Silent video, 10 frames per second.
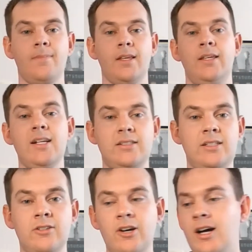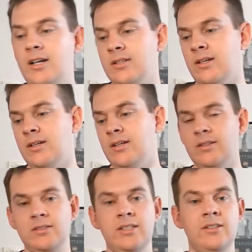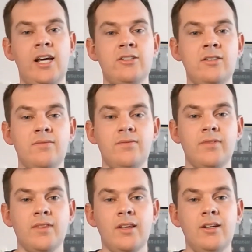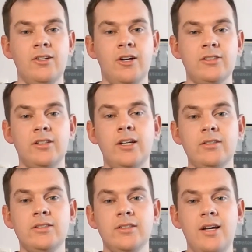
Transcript: yes, Steeler guys, Steeler Nation, guys and girls.